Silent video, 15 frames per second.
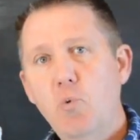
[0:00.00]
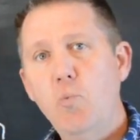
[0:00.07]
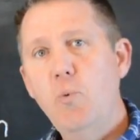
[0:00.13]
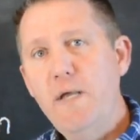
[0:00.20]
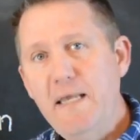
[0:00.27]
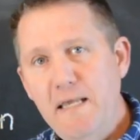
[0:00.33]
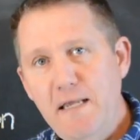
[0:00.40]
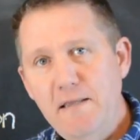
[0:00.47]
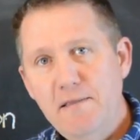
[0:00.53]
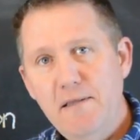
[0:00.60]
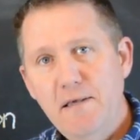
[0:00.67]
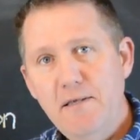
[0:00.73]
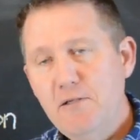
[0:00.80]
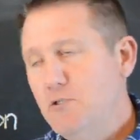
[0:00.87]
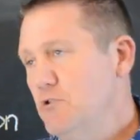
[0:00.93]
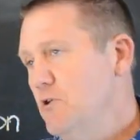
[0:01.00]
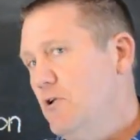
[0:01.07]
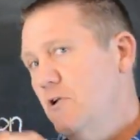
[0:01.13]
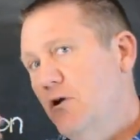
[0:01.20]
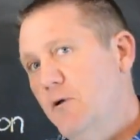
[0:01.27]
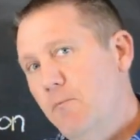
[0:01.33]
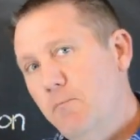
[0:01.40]
We eat things,
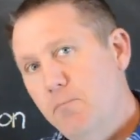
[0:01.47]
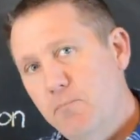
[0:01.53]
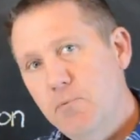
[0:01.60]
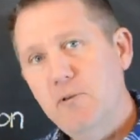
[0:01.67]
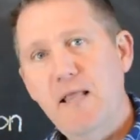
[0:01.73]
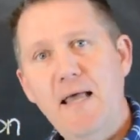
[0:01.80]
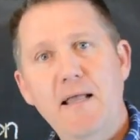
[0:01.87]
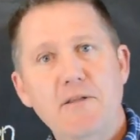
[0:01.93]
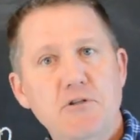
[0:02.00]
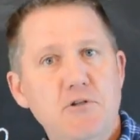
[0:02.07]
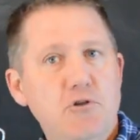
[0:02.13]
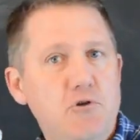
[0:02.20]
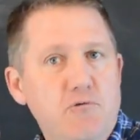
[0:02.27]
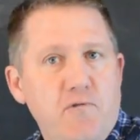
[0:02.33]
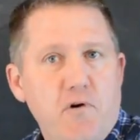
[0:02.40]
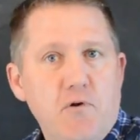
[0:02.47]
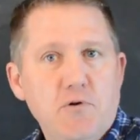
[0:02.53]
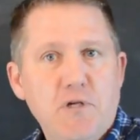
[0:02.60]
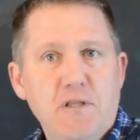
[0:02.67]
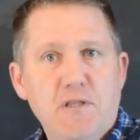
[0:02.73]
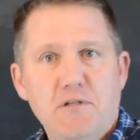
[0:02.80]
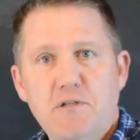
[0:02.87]
plants do
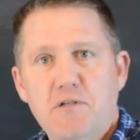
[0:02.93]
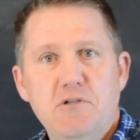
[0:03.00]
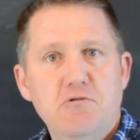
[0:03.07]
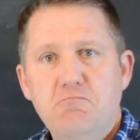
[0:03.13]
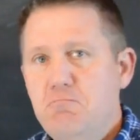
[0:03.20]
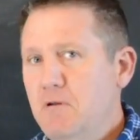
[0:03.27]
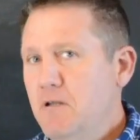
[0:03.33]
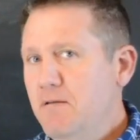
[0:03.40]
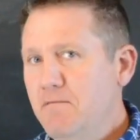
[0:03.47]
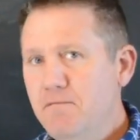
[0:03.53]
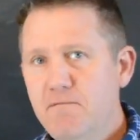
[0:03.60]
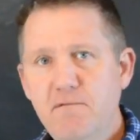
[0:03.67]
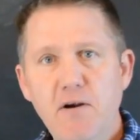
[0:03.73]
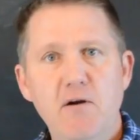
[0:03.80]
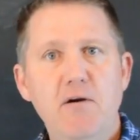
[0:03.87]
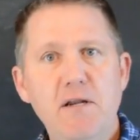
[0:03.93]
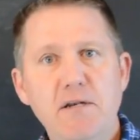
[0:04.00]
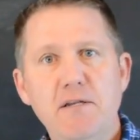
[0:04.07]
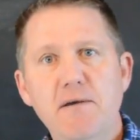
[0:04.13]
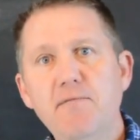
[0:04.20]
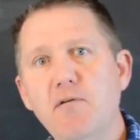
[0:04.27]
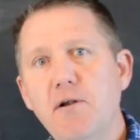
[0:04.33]
photosynthesis. Very
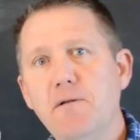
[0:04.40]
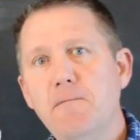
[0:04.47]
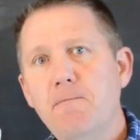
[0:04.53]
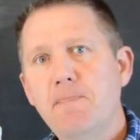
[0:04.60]
different.